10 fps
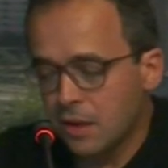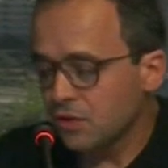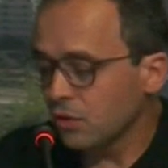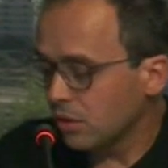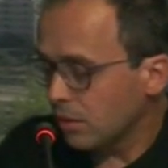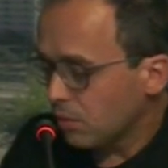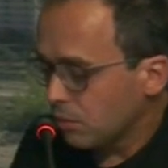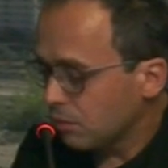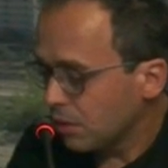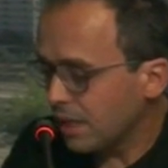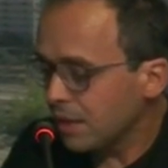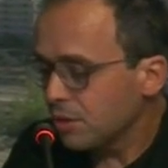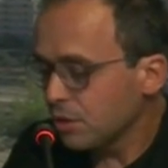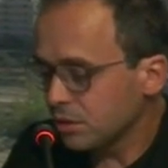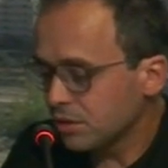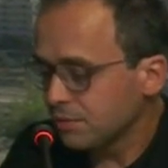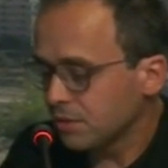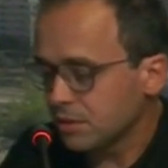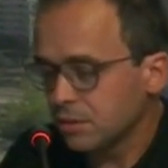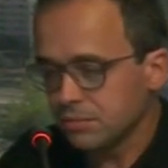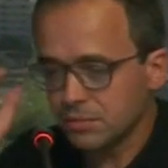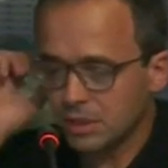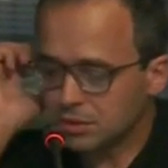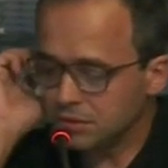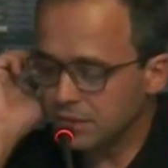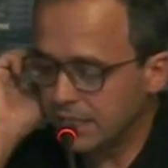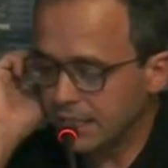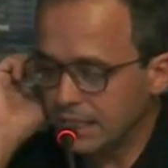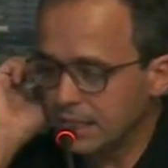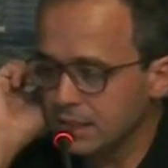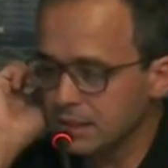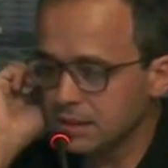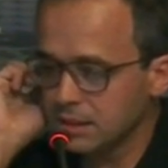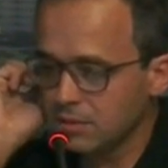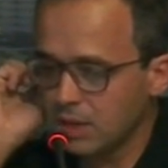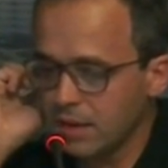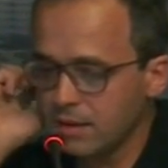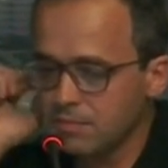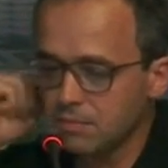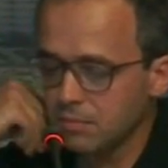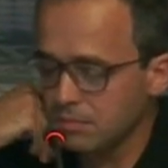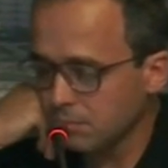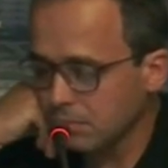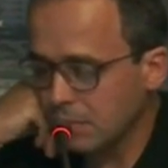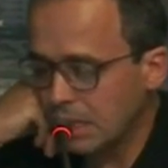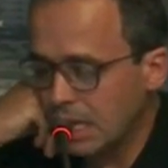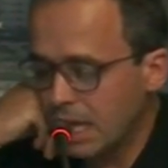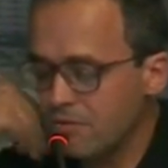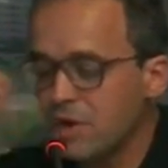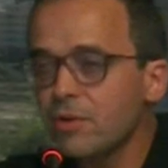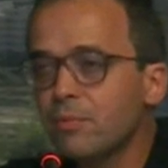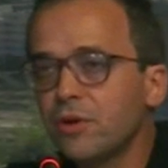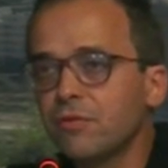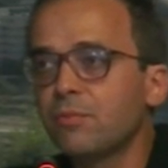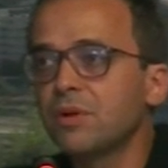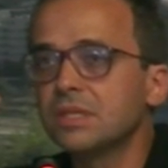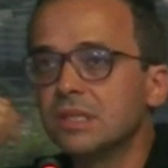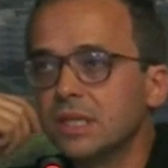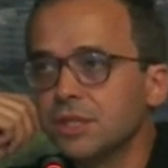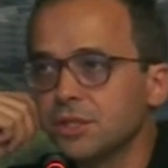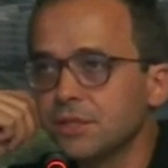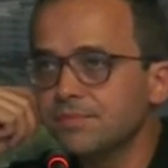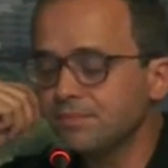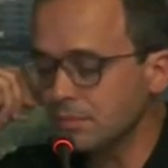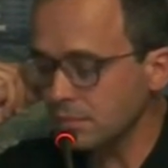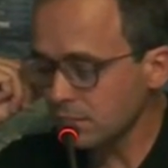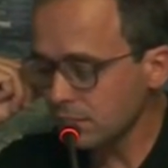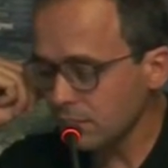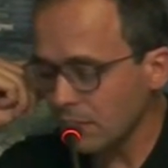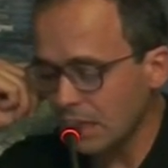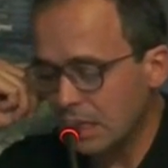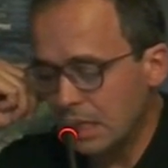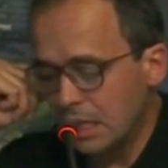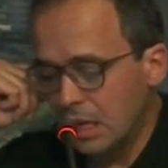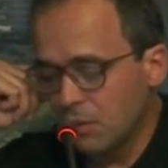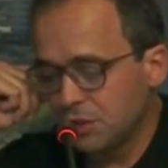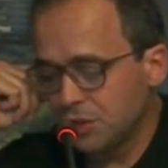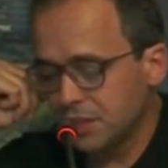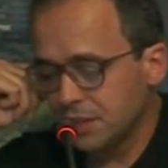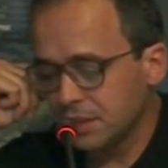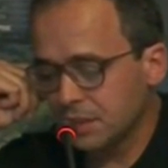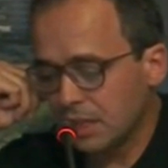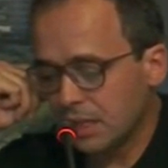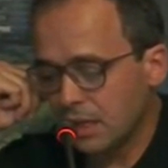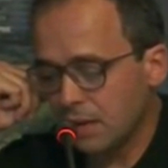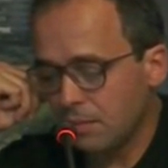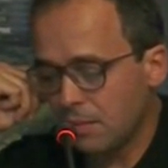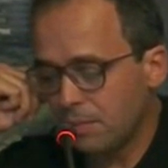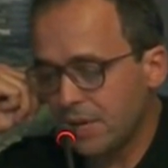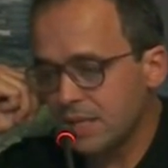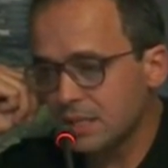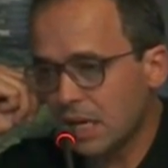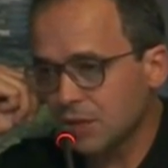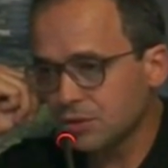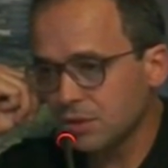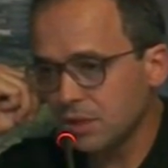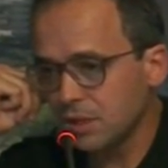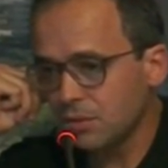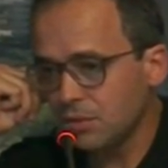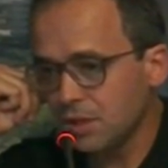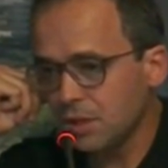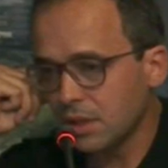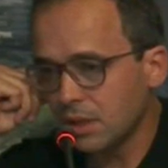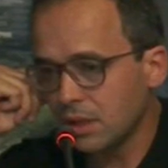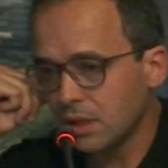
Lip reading: So what I thought for today is a very brief presentation, which is based actually with